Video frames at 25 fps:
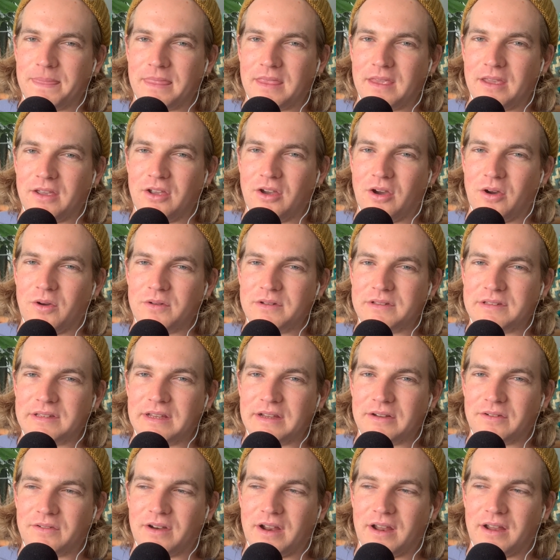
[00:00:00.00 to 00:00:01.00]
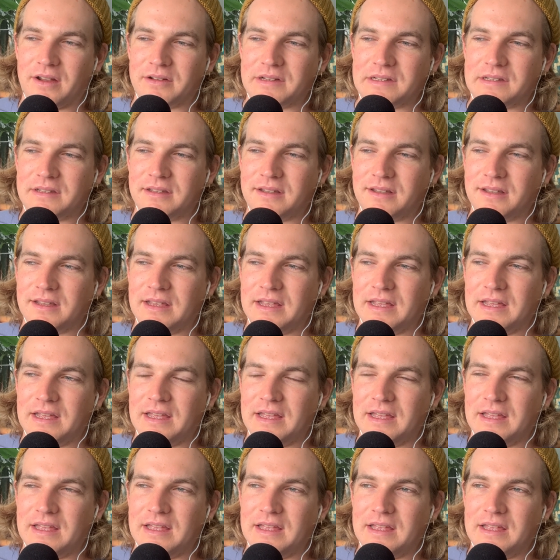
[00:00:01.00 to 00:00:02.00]
go and sit around
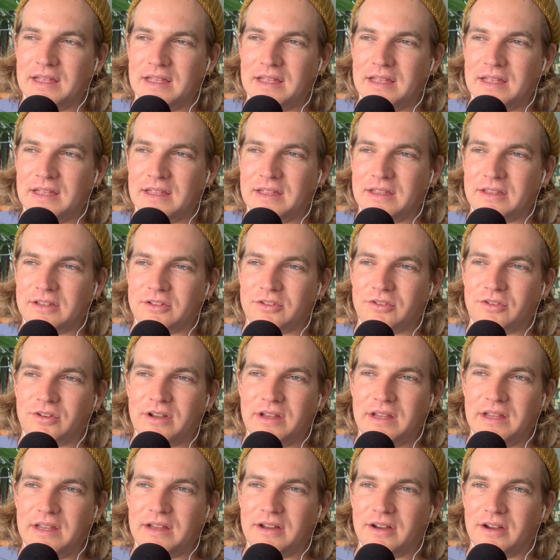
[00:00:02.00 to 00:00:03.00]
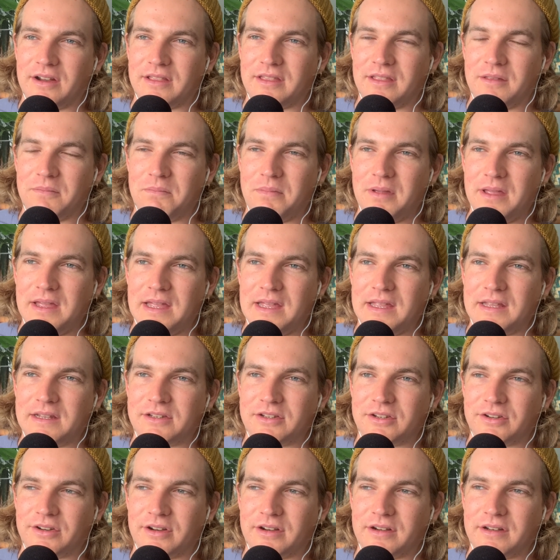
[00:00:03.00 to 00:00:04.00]
a tree or at the beach
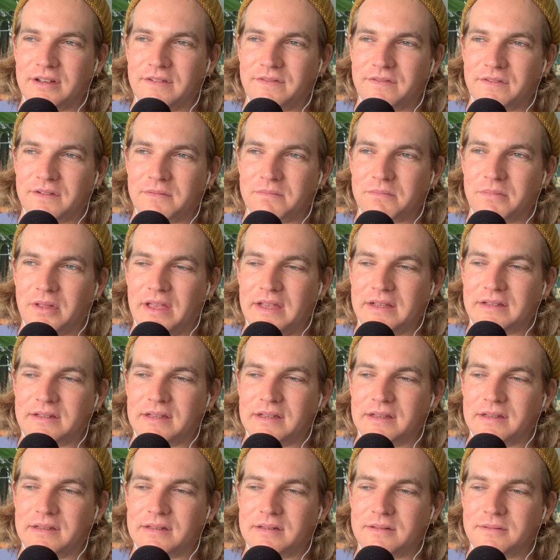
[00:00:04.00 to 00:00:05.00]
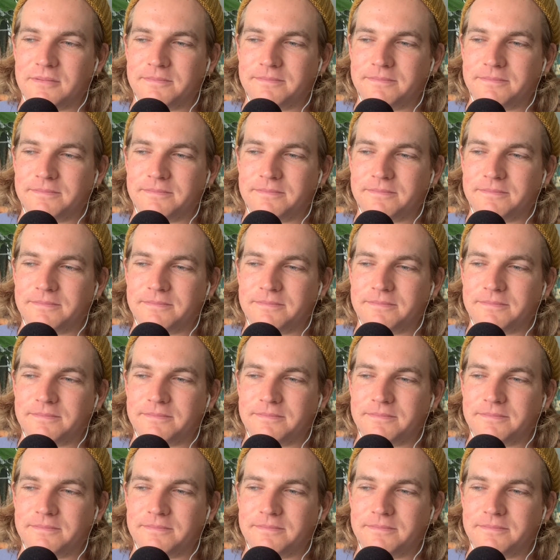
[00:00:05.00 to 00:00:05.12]
or different places,